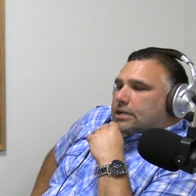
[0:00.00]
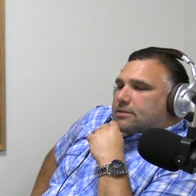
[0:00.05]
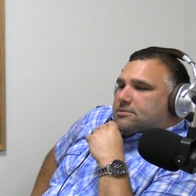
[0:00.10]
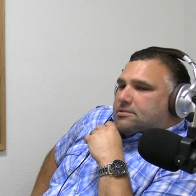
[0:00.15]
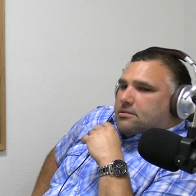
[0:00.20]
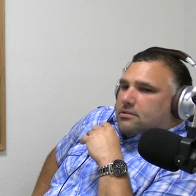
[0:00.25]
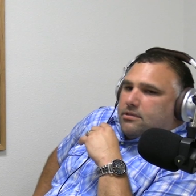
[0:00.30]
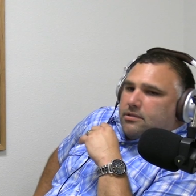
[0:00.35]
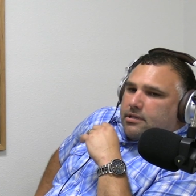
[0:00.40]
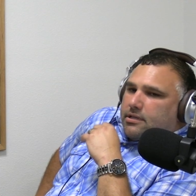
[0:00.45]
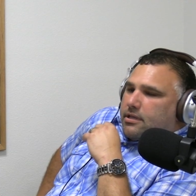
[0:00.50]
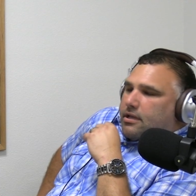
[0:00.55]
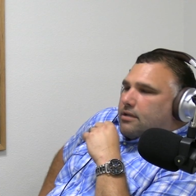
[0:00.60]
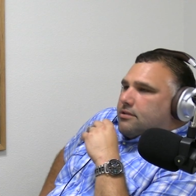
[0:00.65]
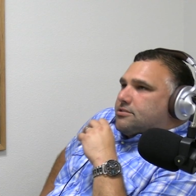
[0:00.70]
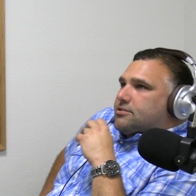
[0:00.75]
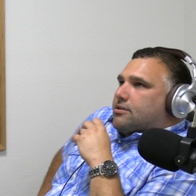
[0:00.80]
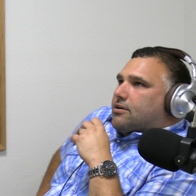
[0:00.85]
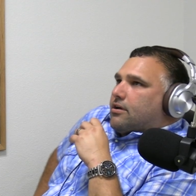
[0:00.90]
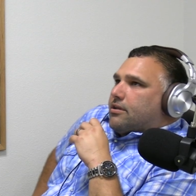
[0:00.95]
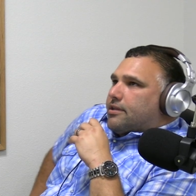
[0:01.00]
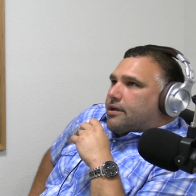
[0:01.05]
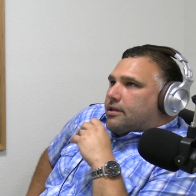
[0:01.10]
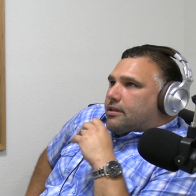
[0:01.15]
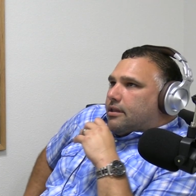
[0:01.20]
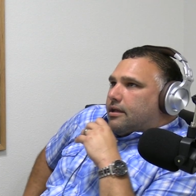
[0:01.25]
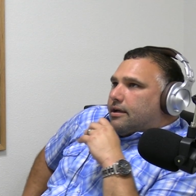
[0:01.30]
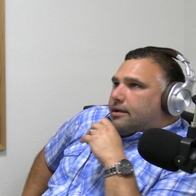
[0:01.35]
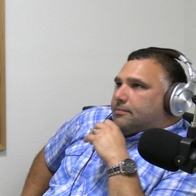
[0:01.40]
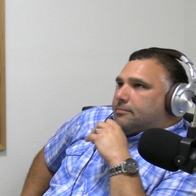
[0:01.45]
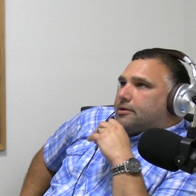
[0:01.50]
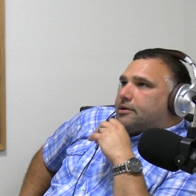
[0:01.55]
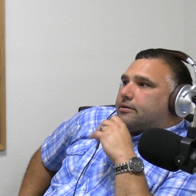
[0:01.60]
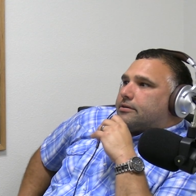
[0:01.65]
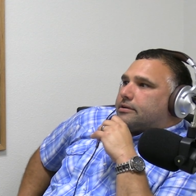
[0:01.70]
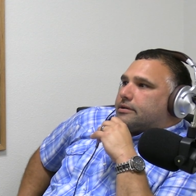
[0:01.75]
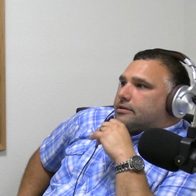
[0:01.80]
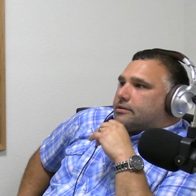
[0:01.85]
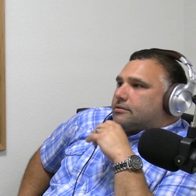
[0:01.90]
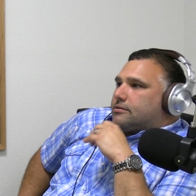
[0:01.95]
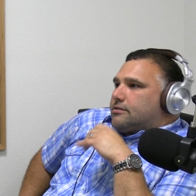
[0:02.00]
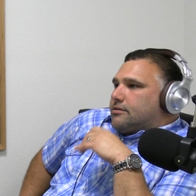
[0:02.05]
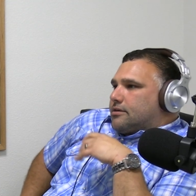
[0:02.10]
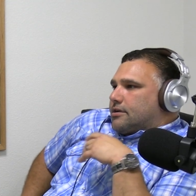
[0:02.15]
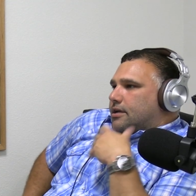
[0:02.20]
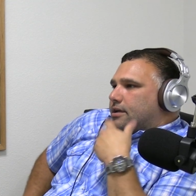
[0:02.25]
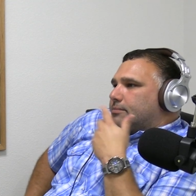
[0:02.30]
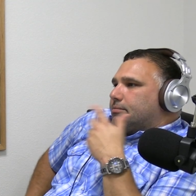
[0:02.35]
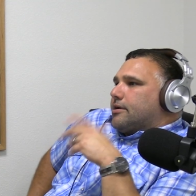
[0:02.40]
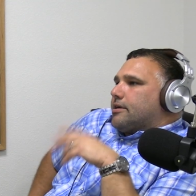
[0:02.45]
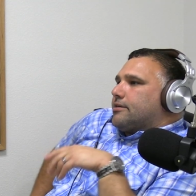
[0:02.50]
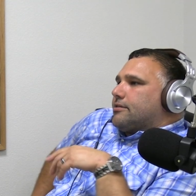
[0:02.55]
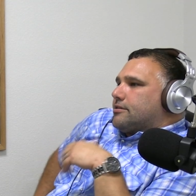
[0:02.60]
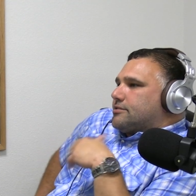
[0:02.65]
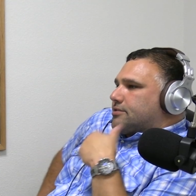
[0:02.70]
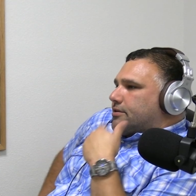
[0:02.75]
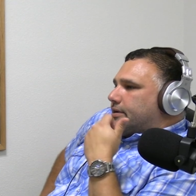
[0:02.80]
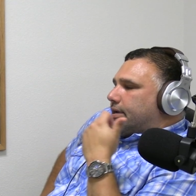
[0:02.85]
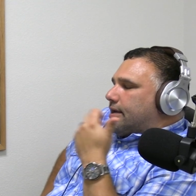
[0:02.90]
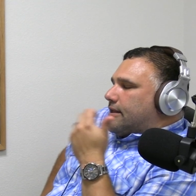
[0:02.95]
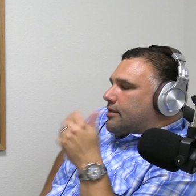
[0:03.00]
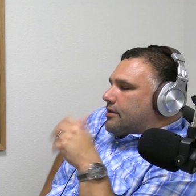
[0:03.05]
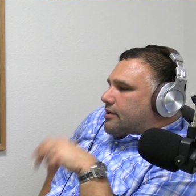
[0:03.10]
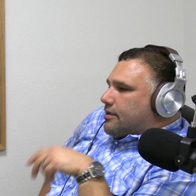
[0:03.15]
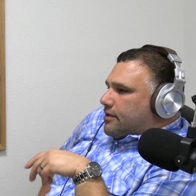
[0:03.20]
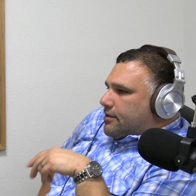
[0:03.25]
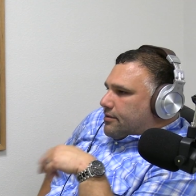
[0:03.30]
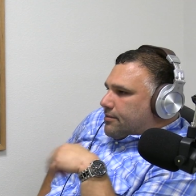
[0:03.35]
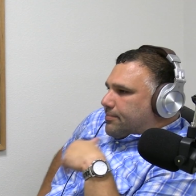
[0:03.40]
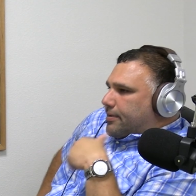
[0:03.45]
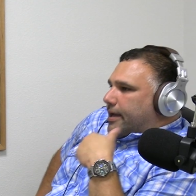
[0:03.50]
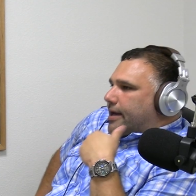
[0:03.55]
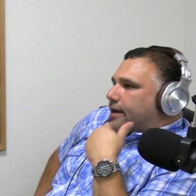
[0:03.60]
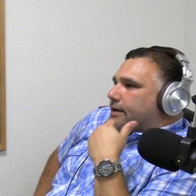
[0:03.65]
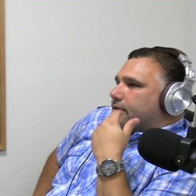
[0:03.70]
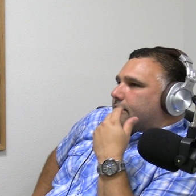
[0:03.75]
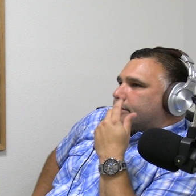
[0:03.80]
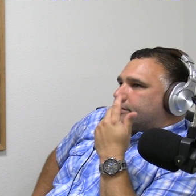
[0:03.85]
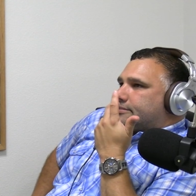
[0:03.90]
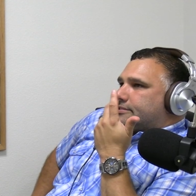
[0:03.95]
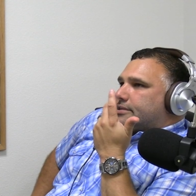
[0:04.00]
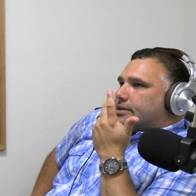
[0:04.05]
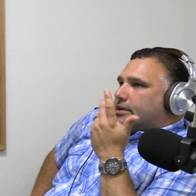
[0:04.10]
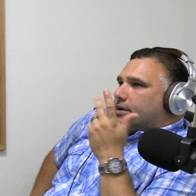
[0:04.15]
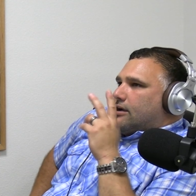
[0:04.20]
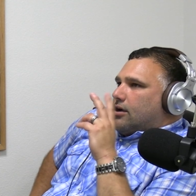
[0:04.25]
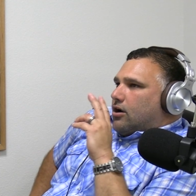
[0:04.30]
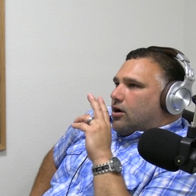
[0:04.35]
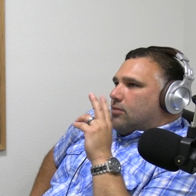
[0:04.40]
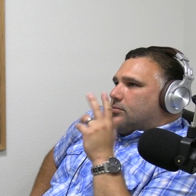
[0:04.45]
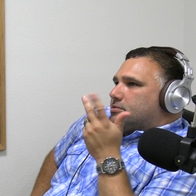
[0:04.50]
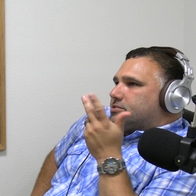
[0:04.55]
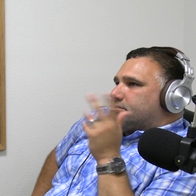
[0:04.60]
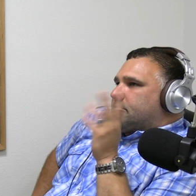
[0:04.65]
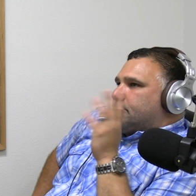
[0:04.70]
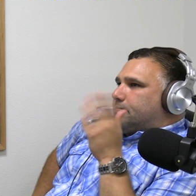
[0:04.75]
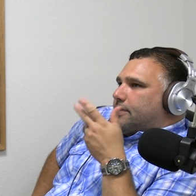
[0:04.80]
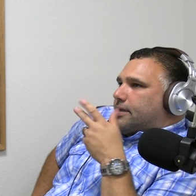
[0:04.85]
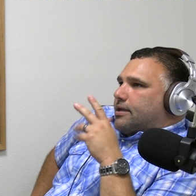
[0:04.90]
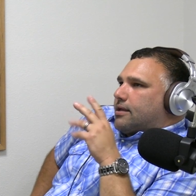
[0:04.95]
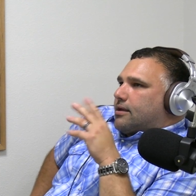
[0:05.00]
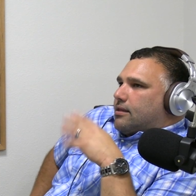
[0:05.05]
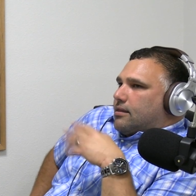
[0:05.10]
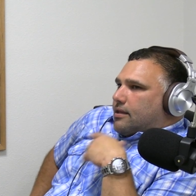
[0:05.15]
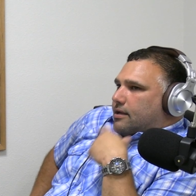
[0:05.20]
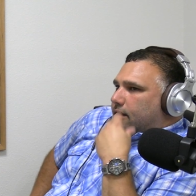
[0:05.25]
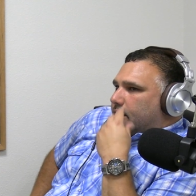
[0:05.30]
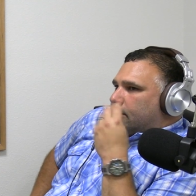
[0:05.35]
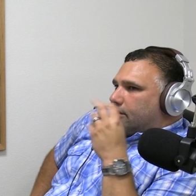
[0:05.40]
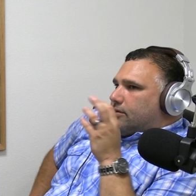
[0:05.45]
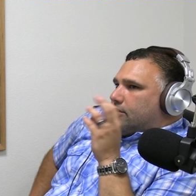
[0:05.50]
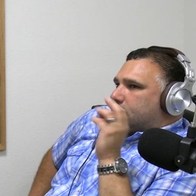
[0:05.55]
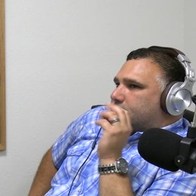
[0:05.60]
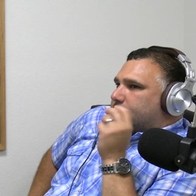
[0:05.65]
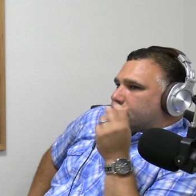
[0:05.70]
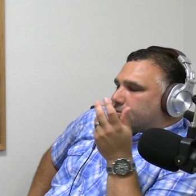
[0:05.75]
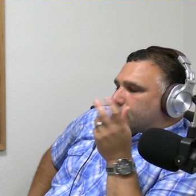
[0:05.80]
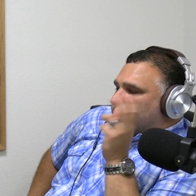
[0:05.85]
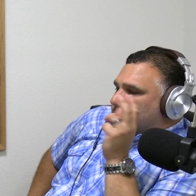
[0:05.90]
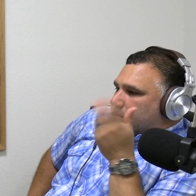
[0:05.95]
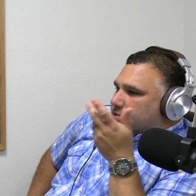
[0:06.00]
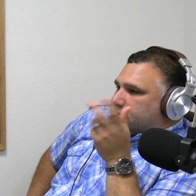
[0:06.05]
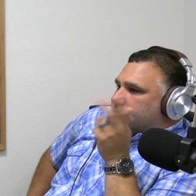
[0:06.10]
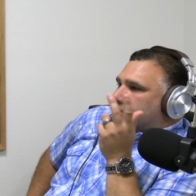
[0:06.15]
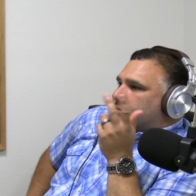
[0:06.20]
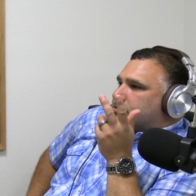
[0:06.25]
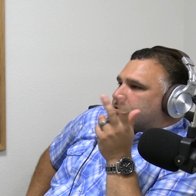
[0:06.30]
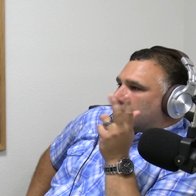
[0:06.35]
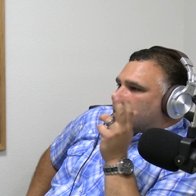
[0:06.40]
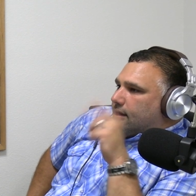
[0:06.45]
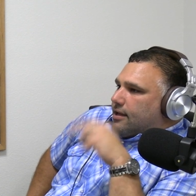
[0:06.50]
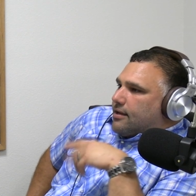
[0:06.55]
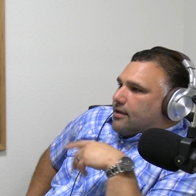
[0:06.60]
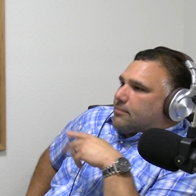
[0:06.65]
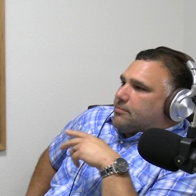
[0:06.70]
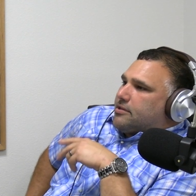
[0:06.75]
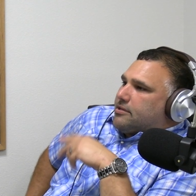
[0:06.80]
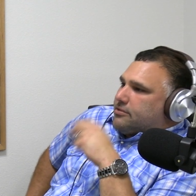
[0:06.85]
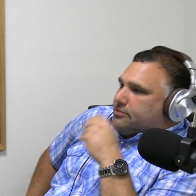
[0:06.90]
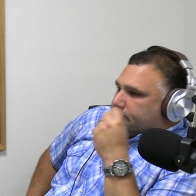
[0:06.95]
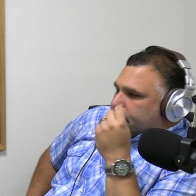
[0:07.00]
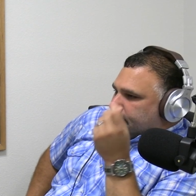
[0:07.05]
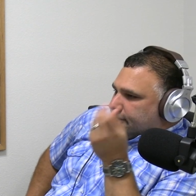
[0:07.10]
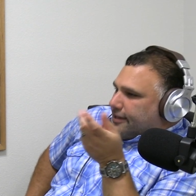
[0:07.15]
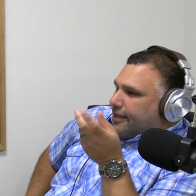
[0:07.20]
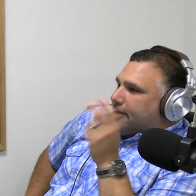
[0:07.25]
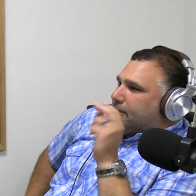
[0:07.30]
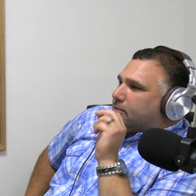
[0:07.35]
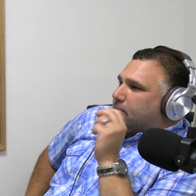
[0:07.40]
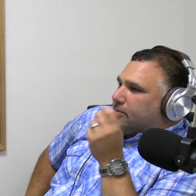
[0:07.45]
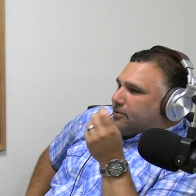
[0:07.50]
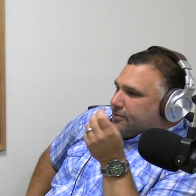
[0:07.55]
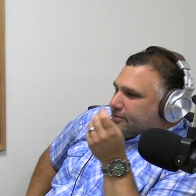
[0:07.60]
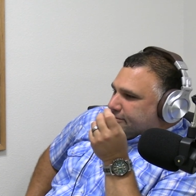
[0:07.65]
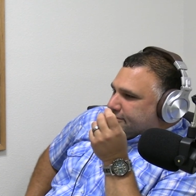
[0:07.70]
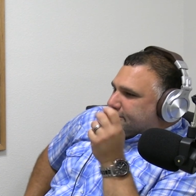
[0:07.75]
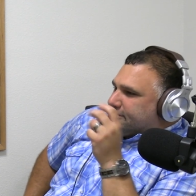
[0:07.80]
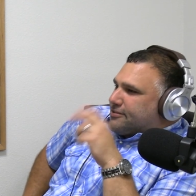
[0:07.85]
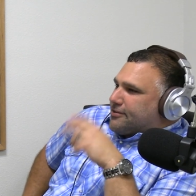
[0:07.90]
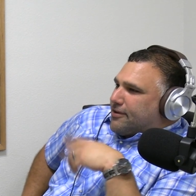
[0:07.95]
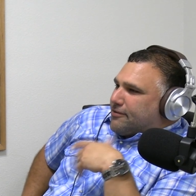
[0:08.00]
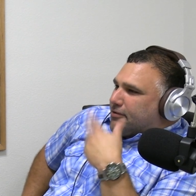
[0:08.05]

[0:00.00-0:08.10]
Absolutely. I used to call that client mirroring. You're kind of mirroring their tonality, their patterns, almost too picking it. Like I'll notice certain words I use a lot. I'll be using like words.